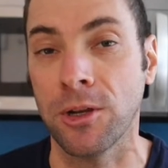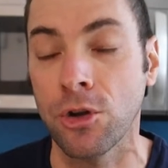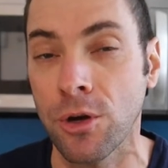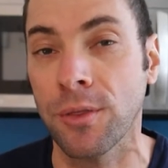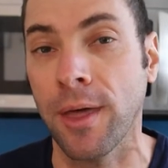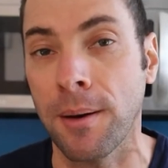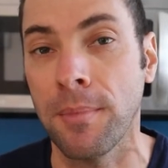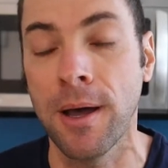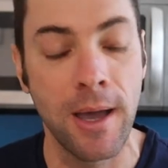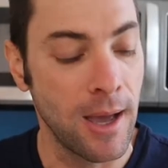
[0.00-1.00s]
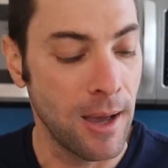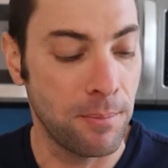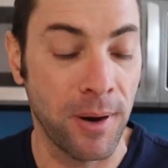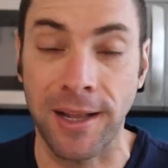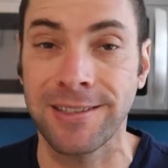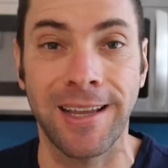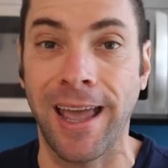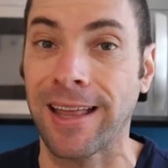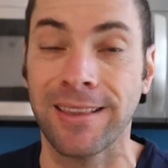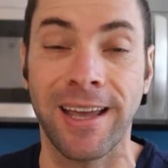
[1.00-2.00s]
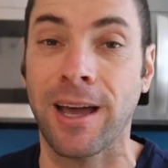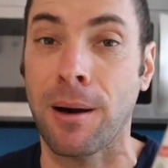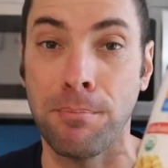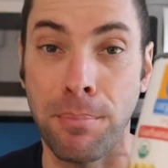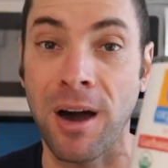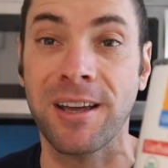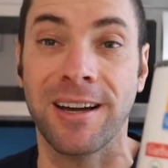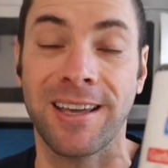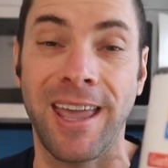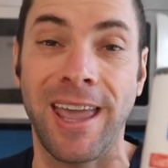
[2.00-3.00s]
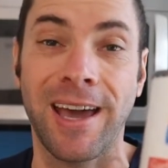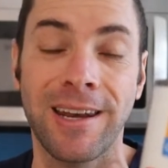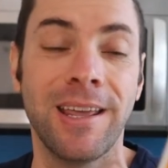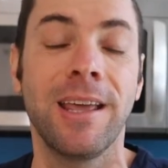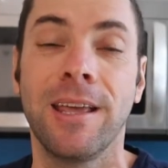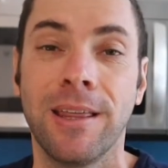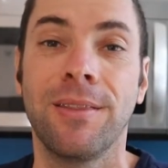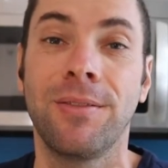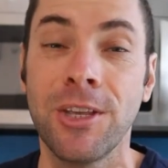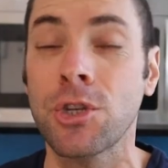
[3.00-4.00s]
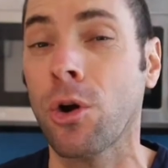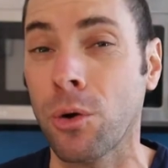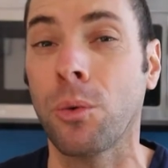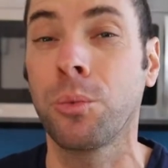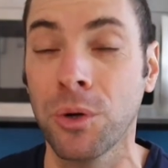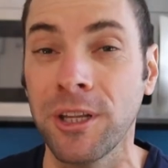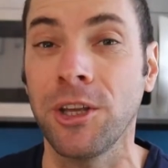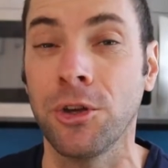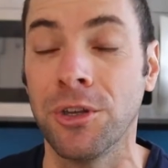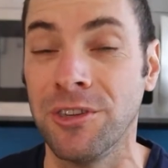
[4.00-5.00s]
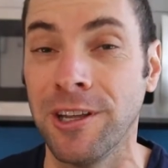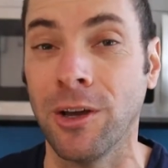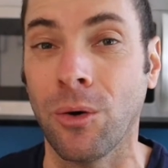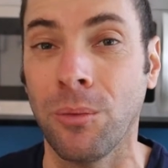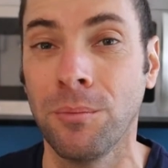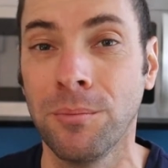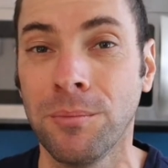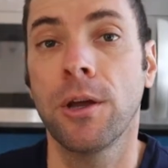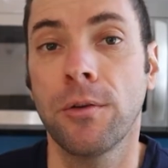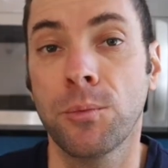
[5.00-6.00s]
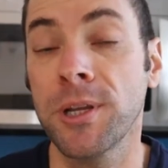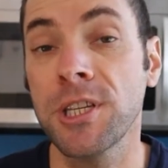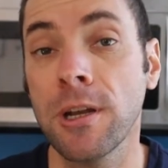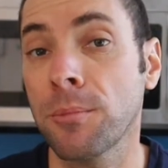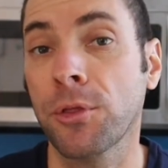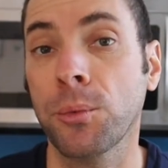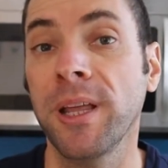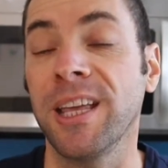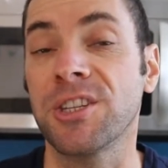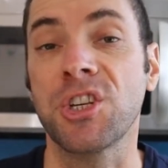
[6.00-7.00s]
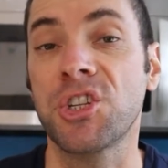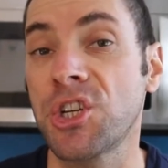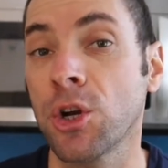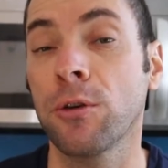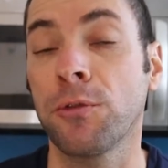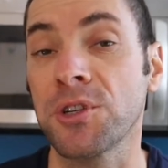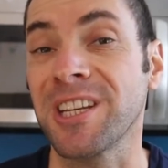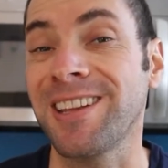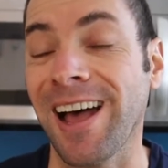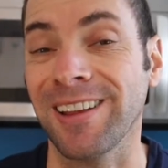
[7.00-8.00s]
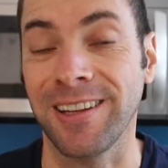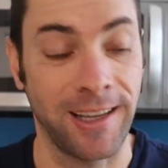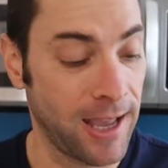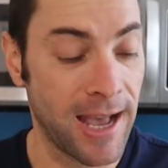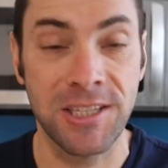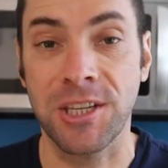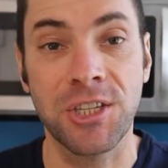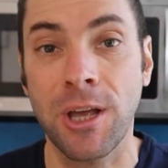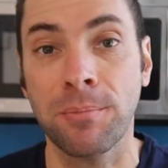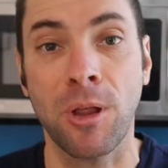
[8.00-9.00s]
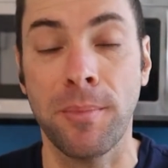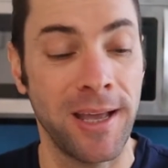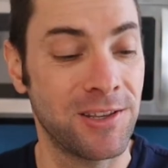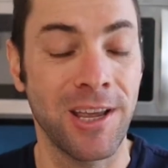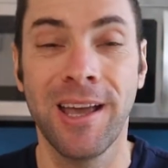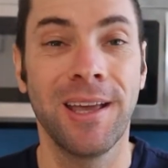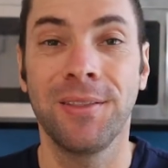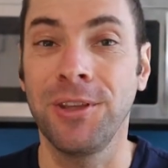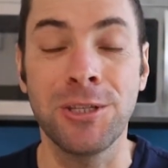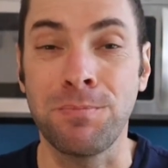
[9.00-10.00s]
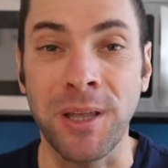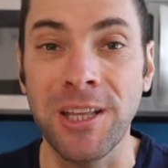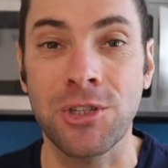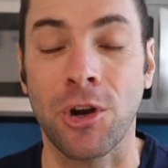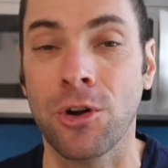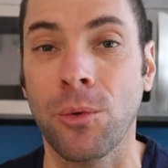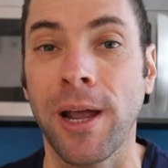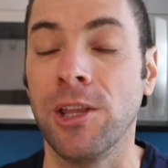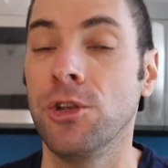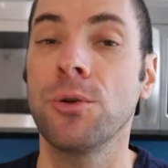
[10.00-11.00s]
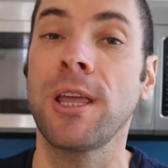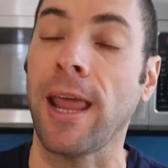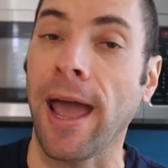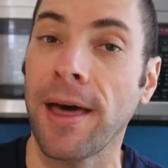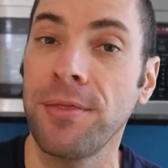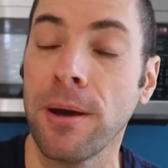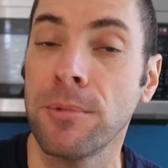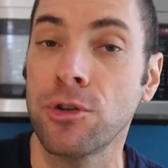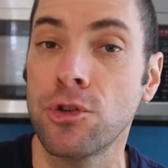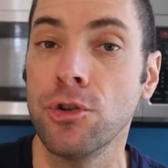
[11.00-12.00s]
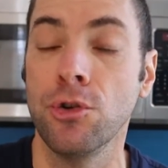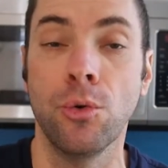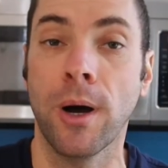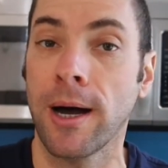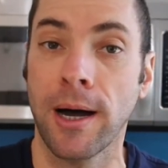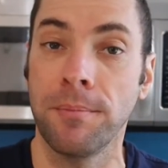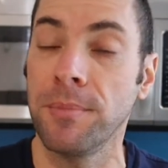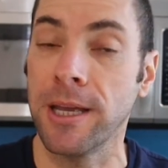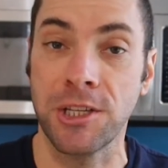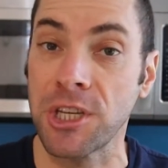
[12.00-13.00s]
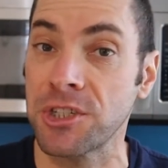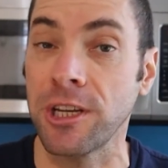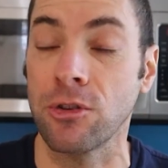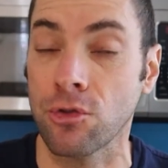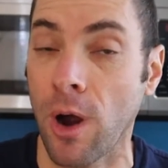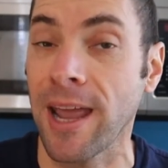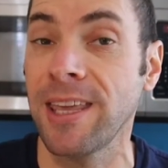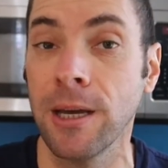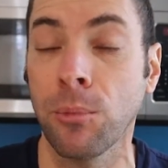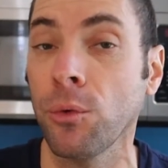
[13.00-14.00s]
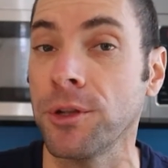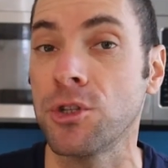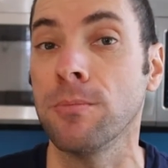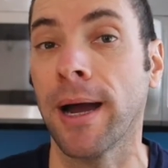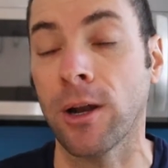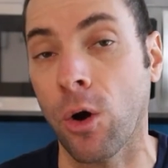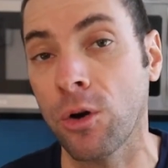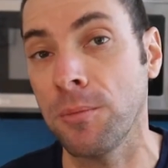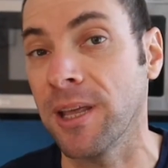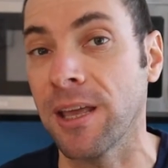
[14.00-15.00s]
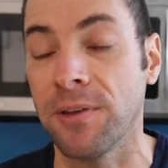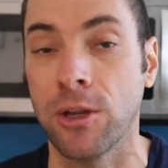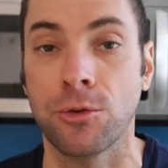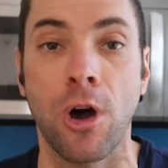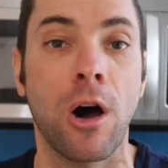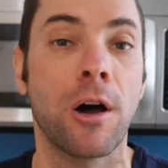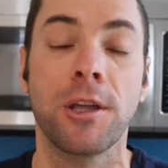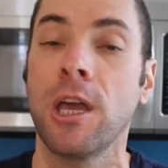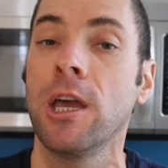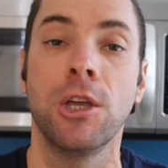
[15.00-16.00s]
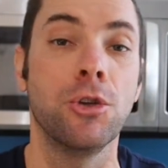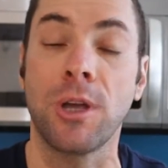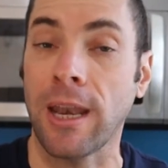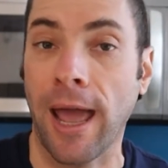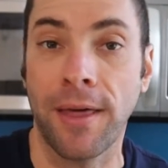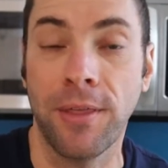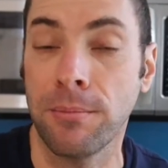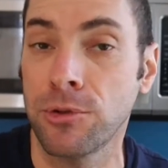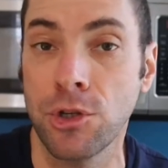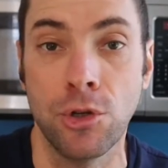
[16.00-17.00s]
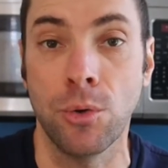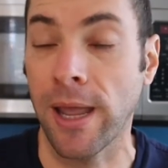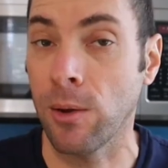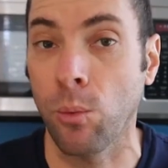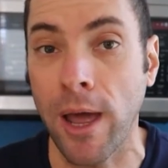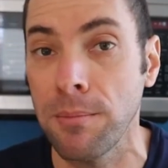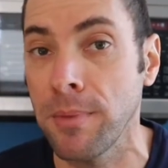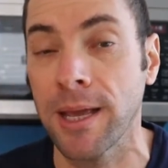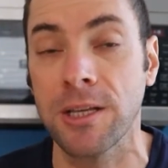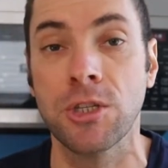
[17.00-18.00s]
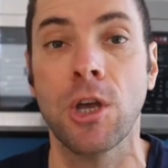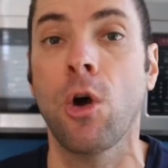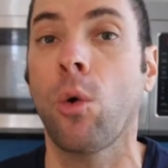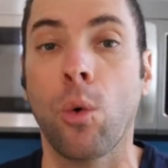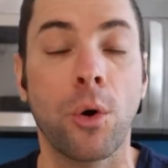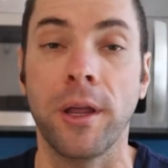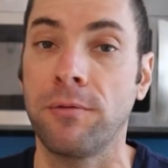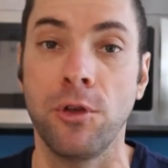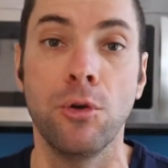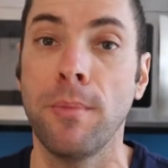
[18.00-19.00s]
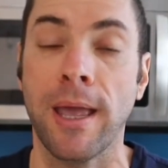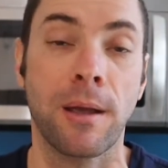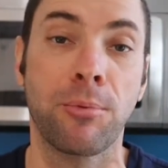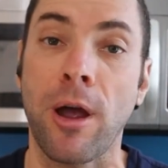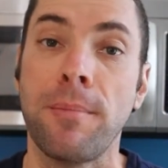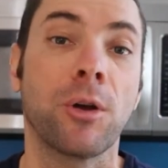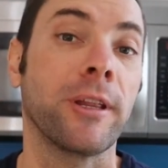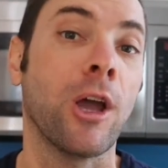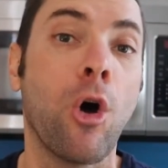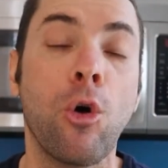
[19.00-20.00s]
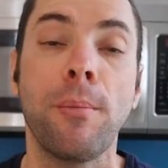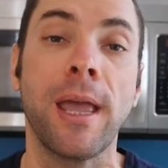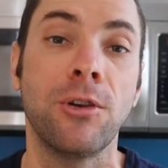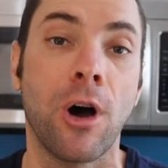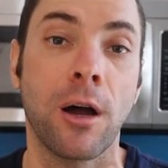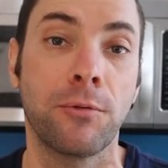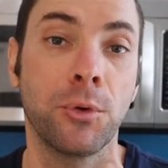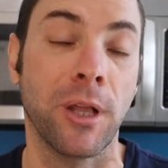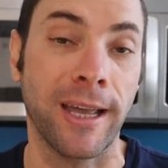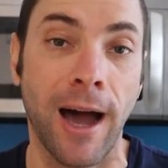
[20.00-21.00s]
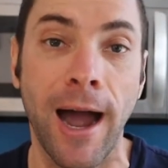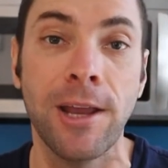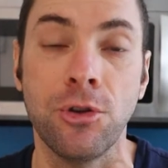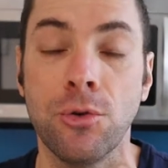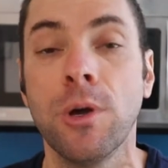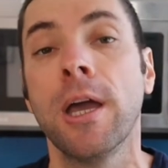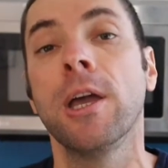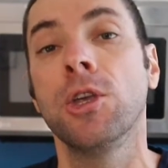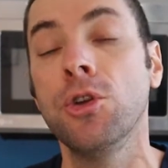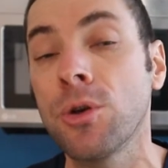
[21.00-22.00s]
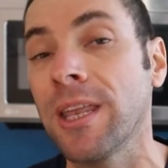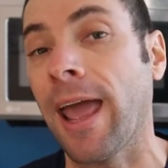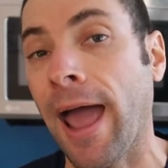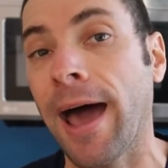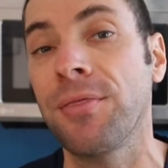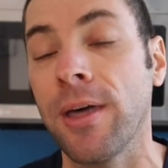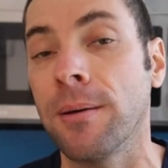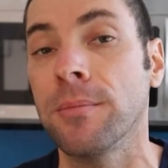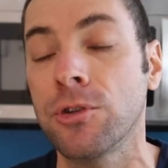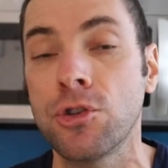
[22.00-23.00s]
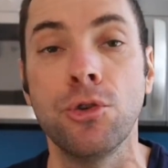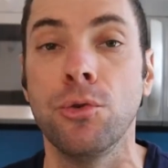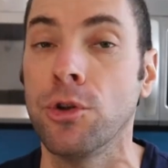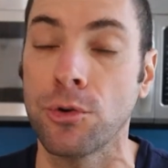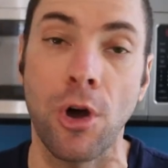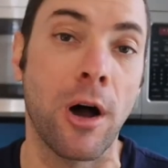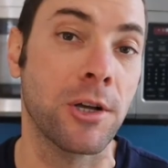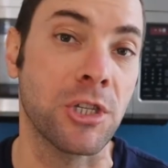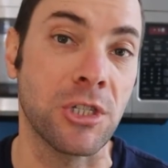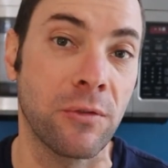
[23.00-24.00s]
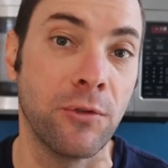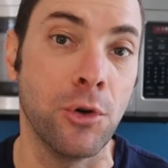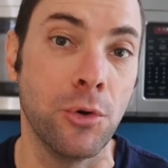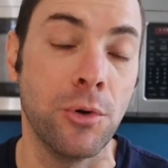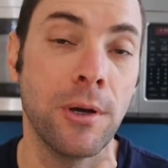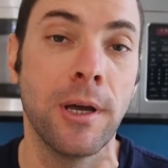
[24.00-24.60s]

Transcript: and cook them. But at like $1 a can, these are a really good deal. Reason number 3 is sheer versatility. As a supplement, these beans are great. You can add them to existing dry kibble that you might already be giving your dog. You can add them to a wet mix, or if you make primarily homemade dog food like I do, you can add them to your dog's food.